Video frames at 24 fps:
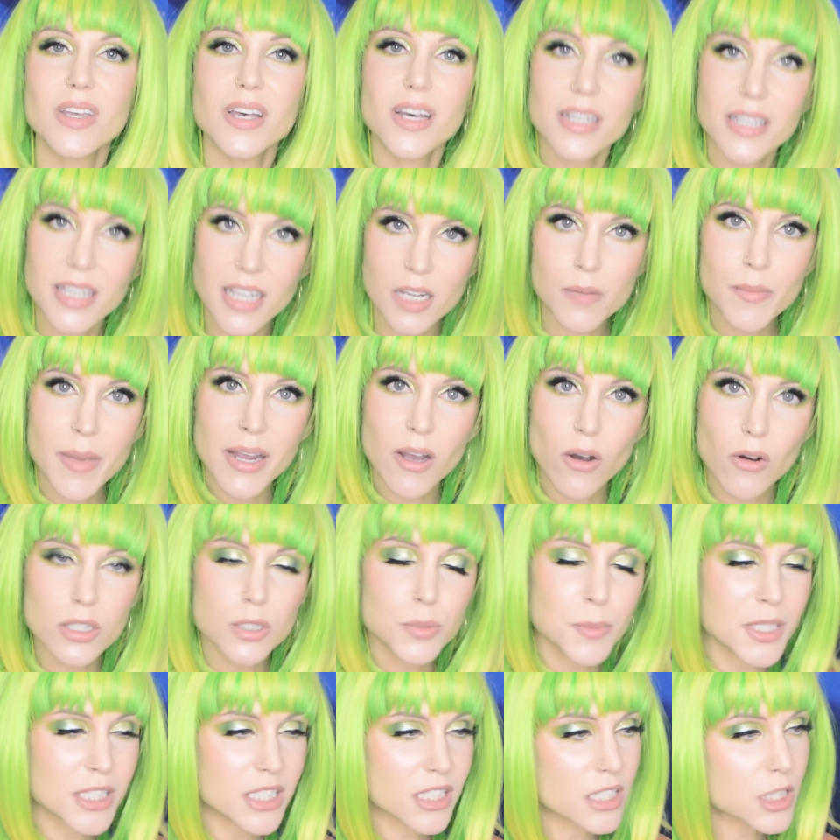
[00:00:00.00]
Again, my
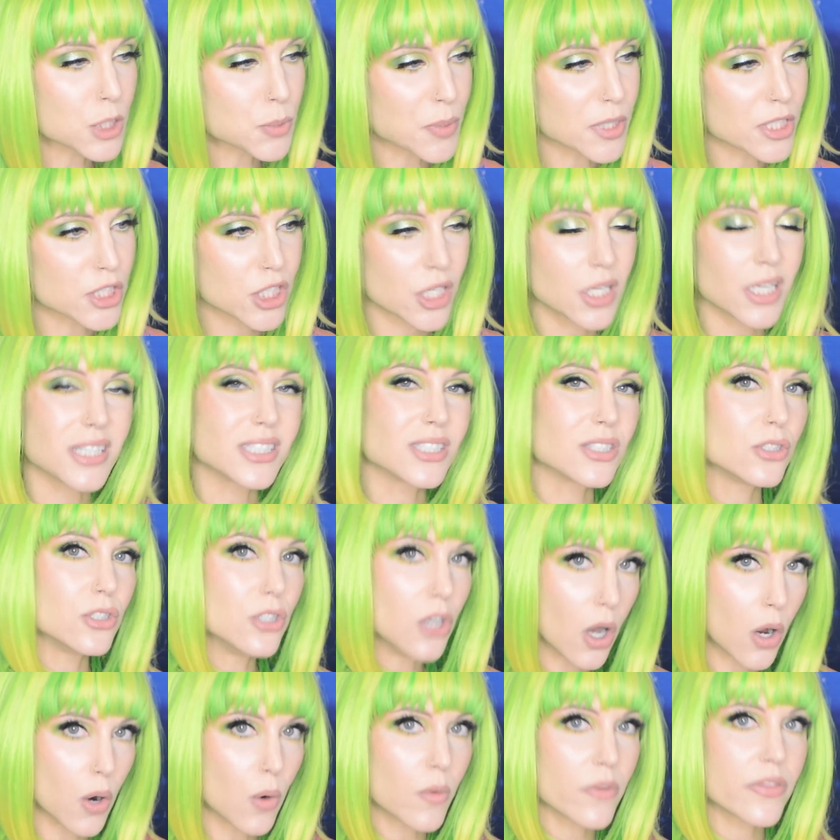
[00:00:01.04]
ultimate suspicion is
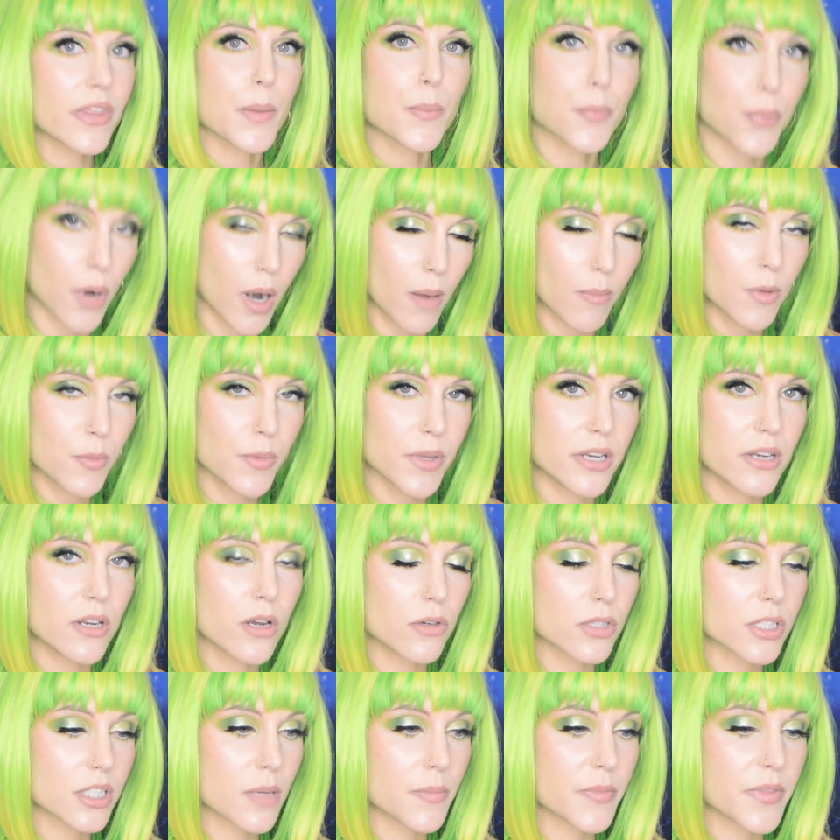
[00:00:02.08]
no, they probably
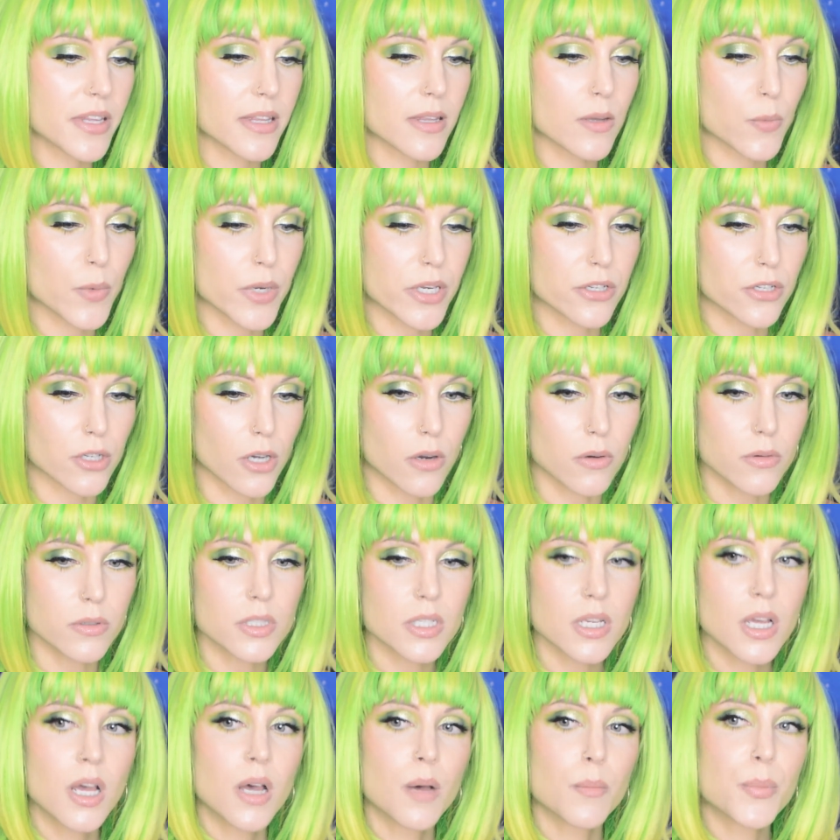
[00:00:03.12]
know something that we
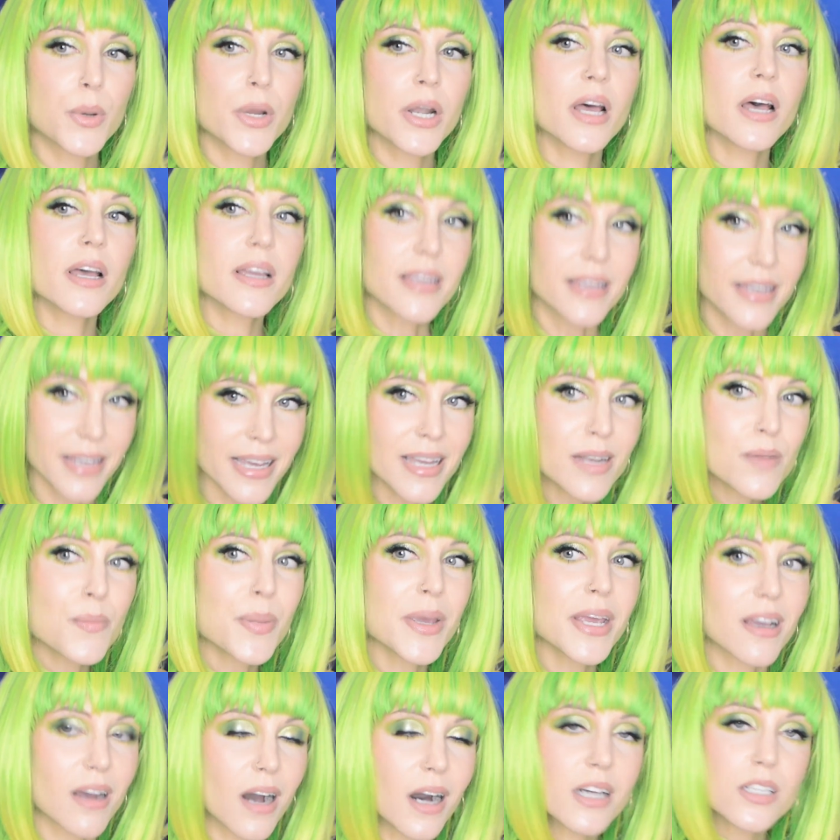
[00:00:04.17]
don't, but again,
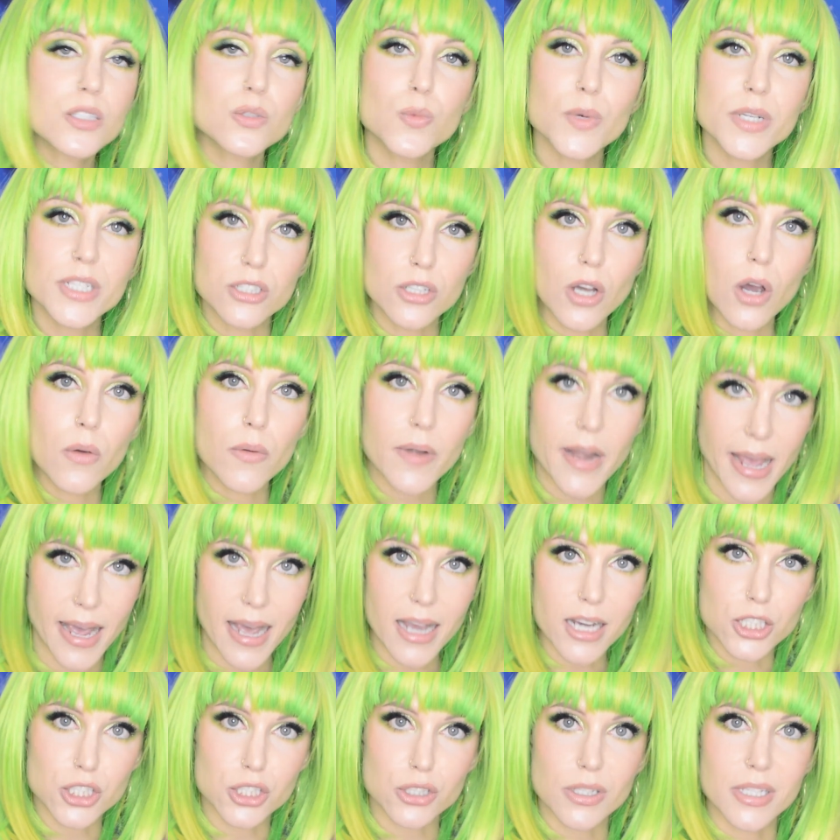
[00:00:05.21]
because we don't
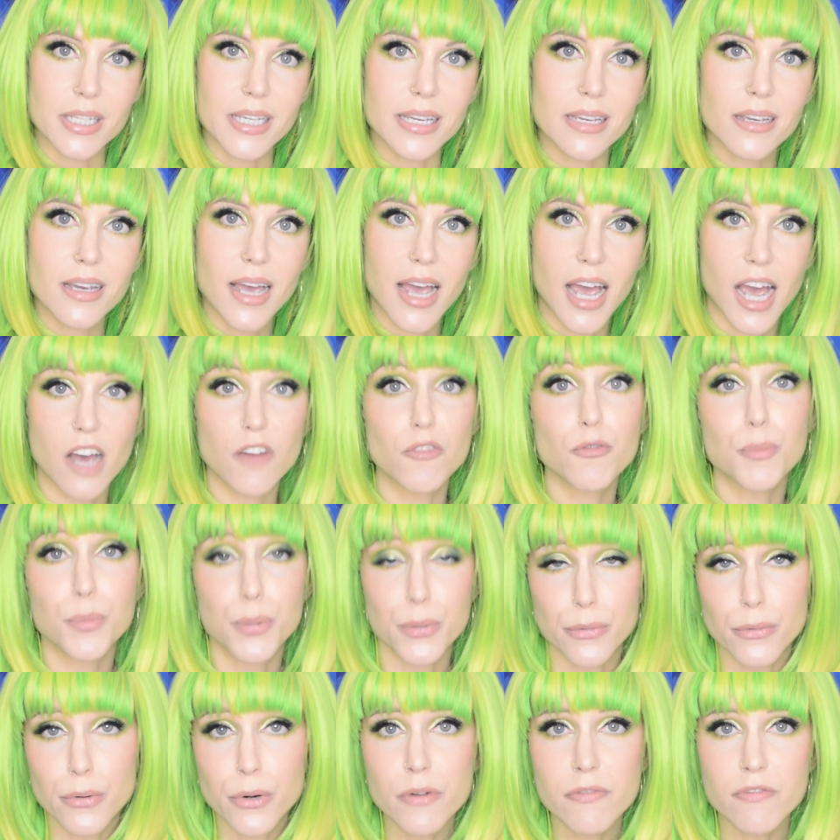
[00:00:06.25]
actually have
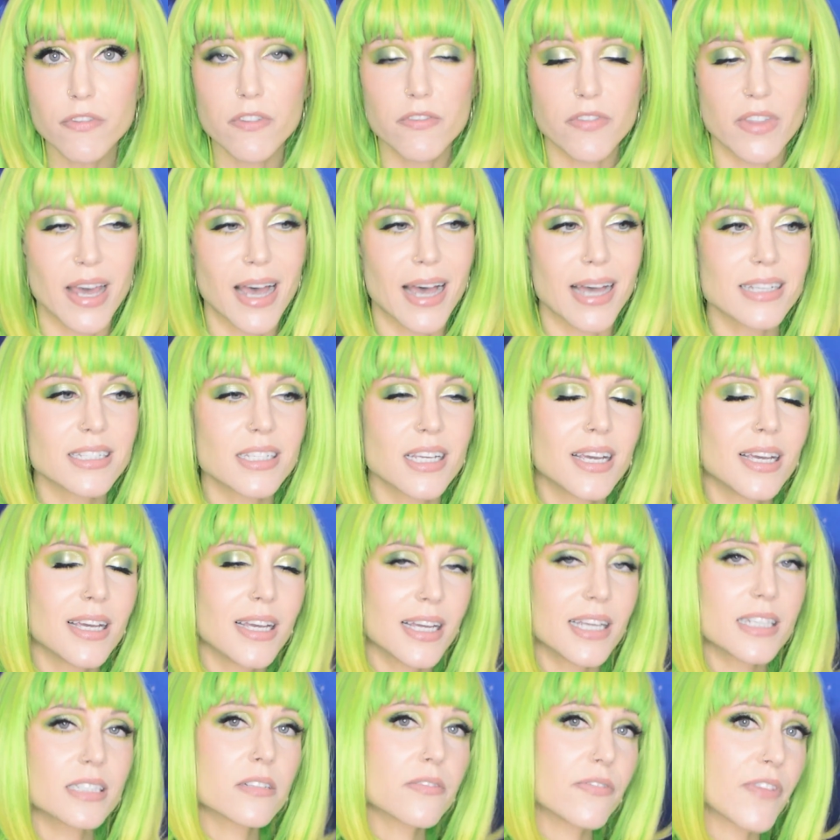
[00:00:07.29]
proof of that,
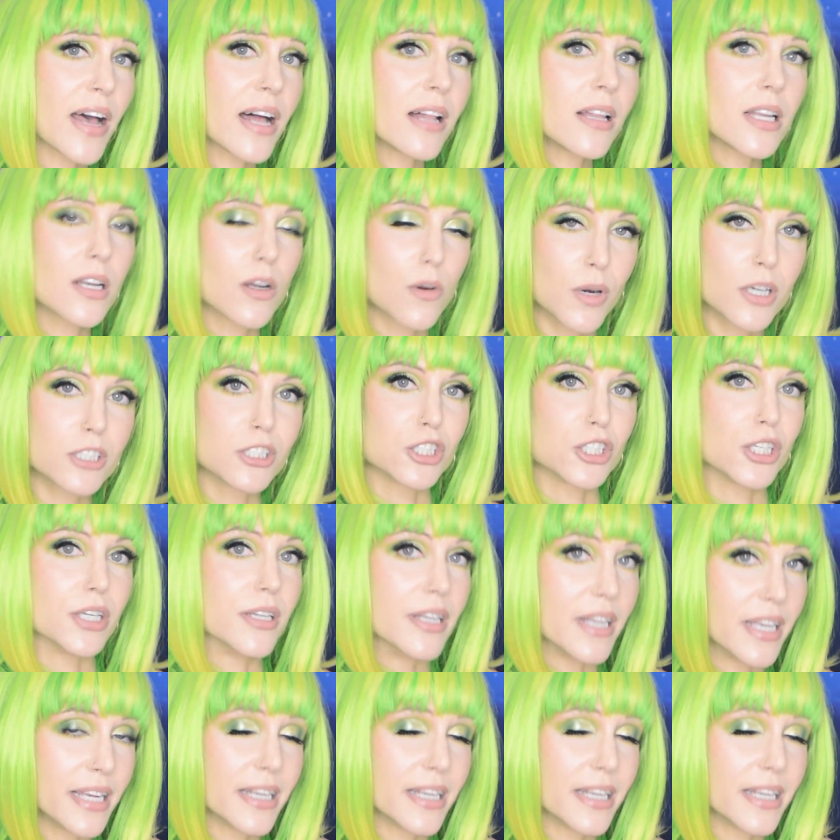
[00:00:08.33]
it's a valid question.